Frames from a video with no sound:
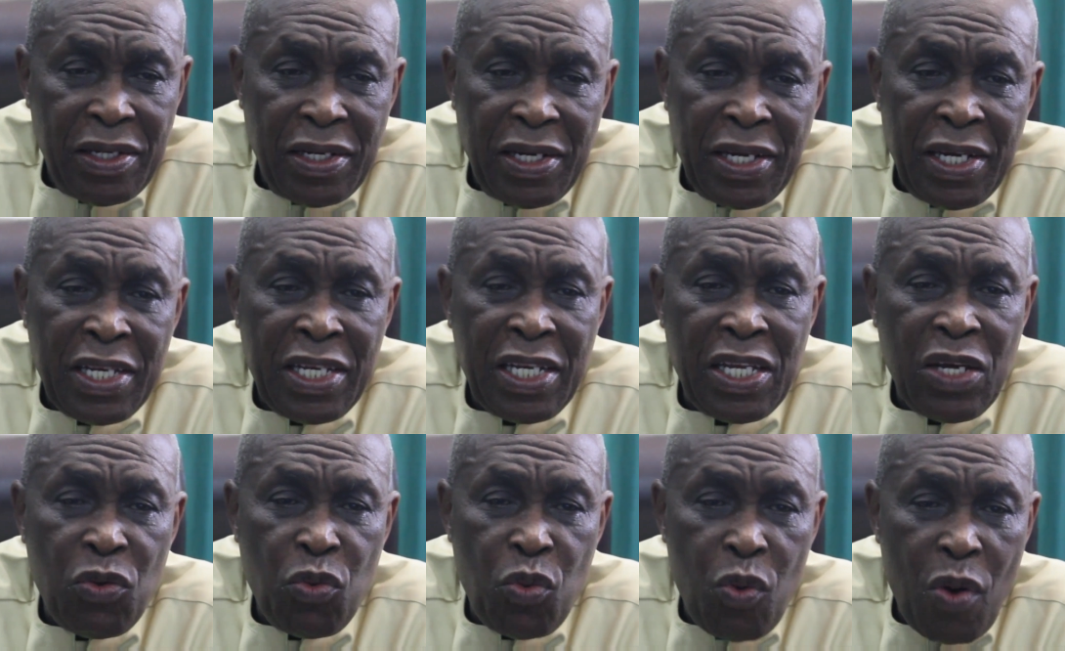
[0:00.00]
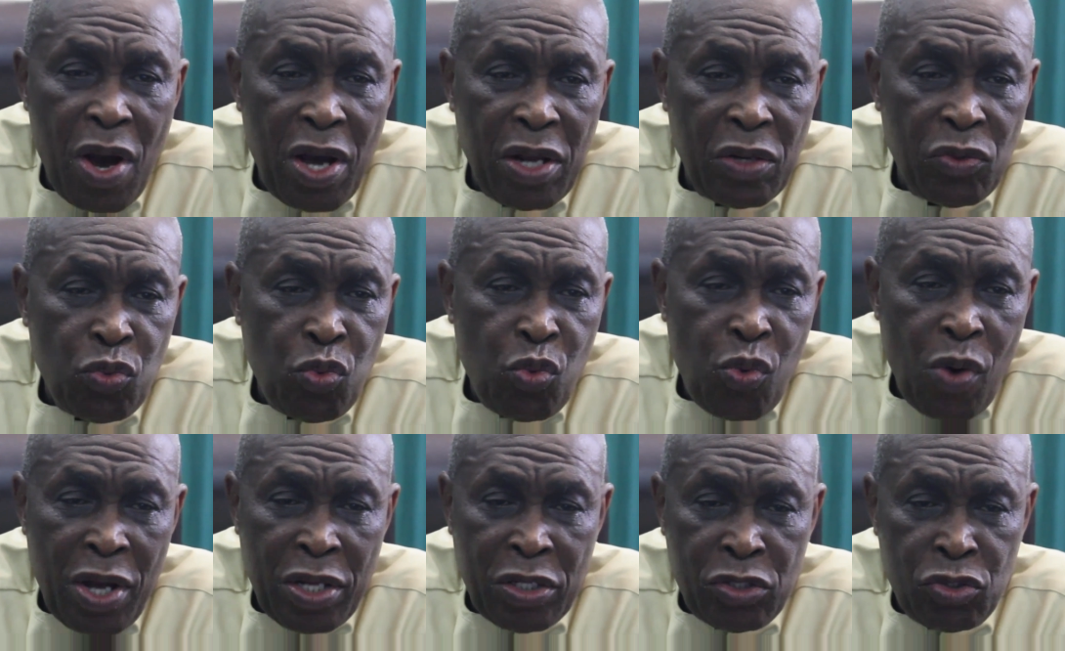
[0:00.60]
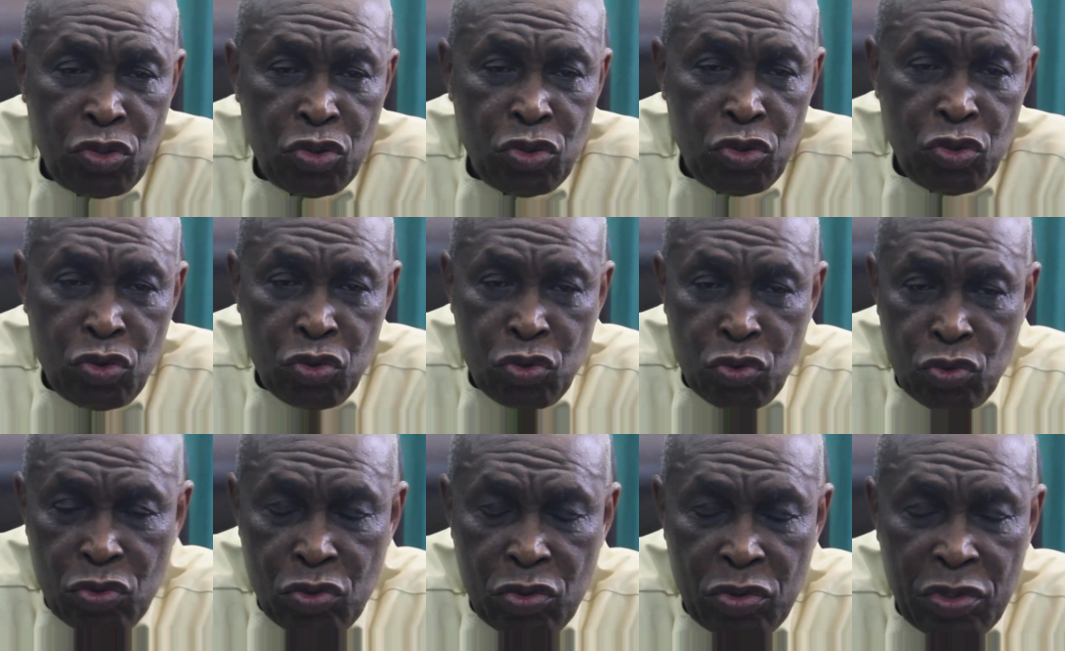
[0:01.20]
anyone wants to
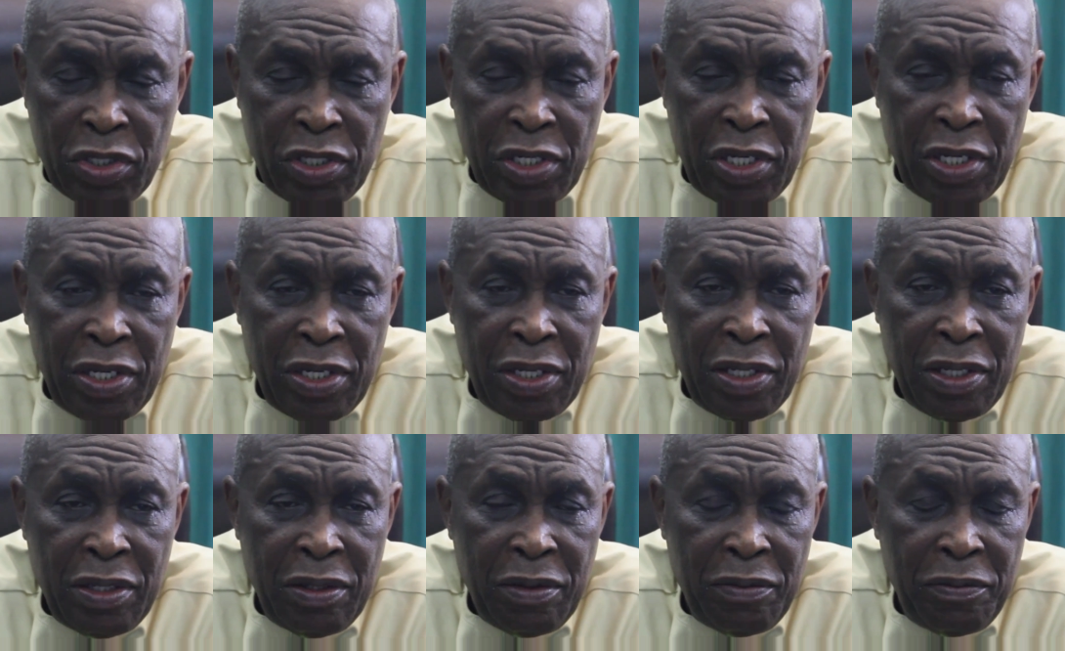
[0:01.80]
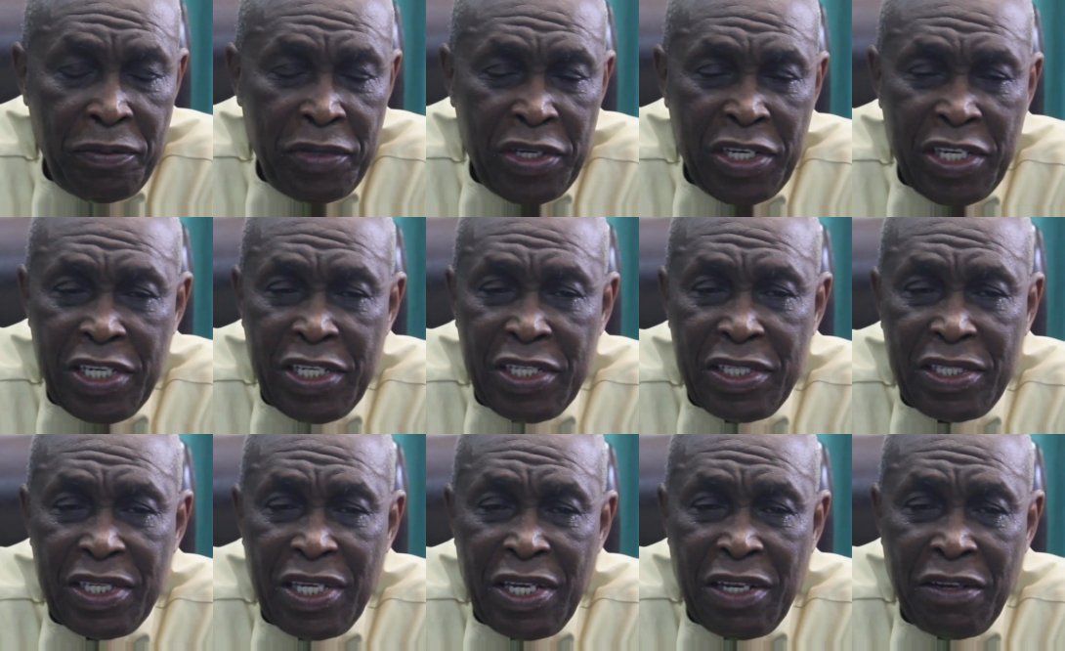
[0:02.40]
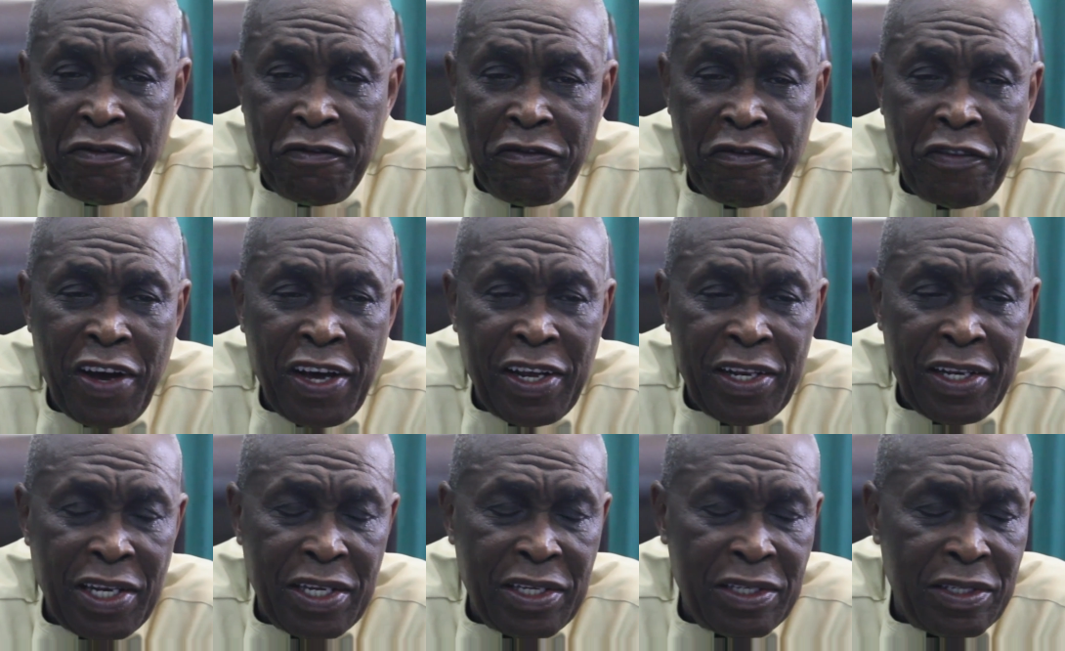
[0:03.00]
do, be it in
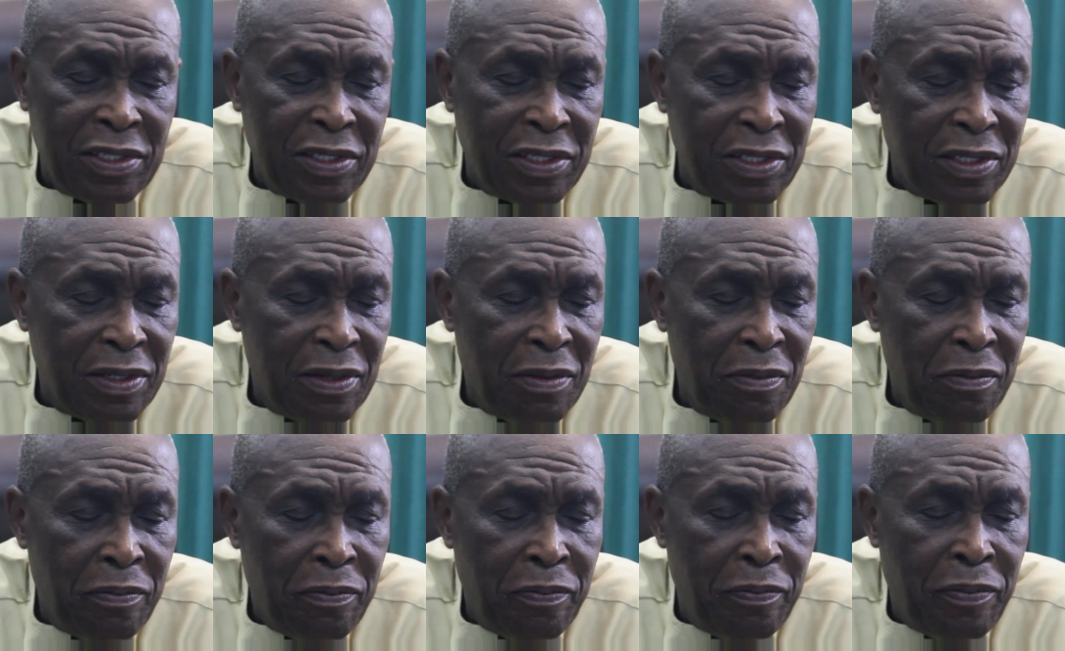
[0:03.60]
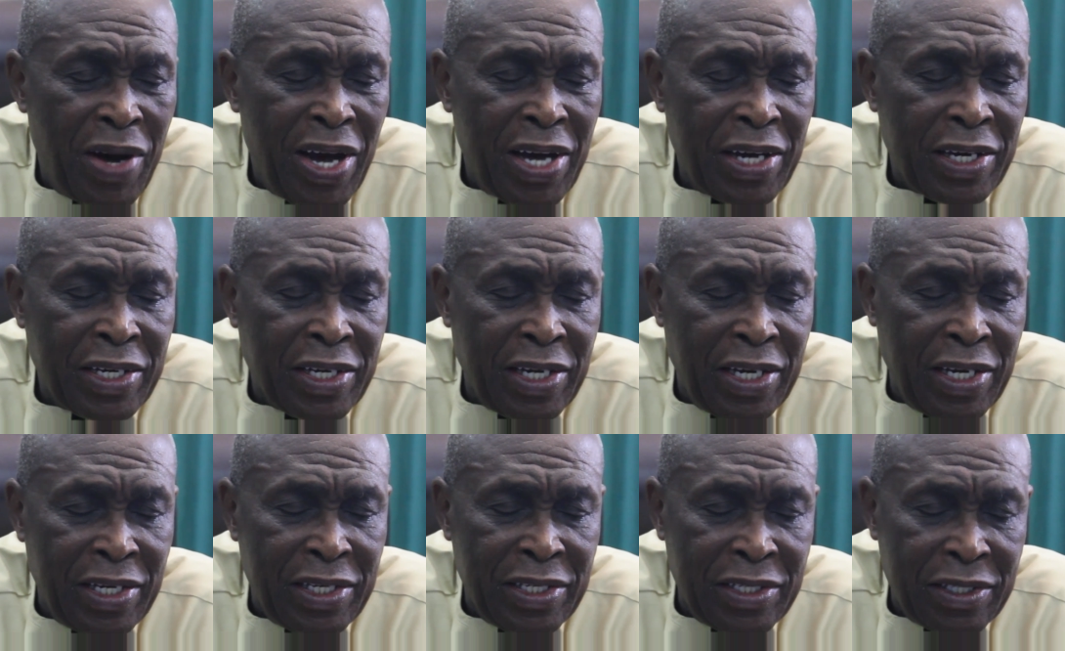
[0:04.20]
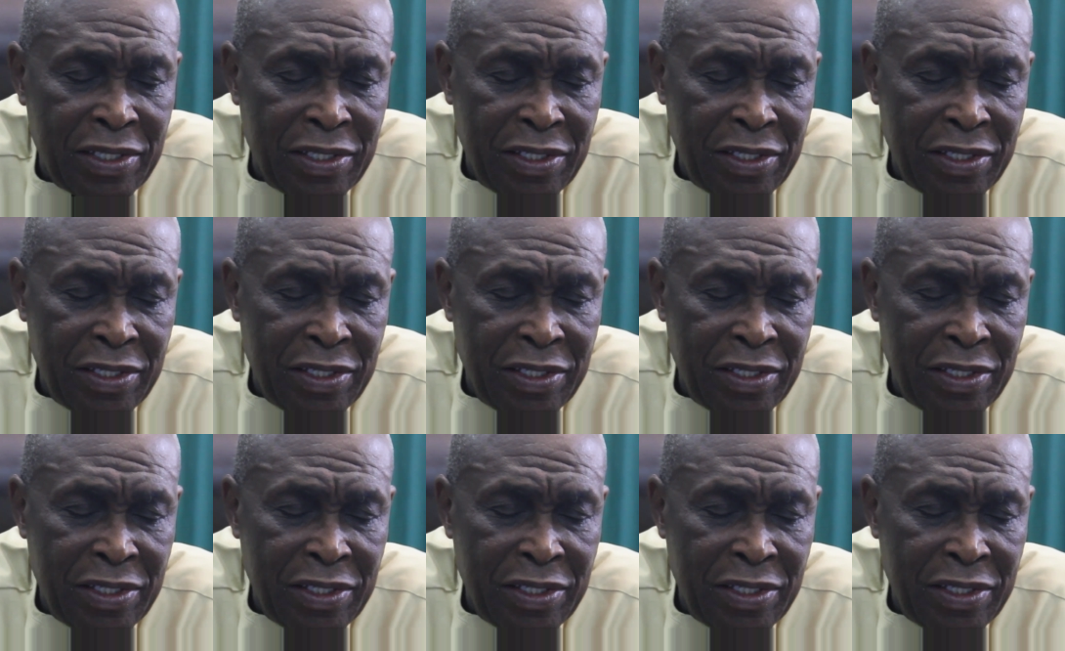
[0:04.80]
finance, banking,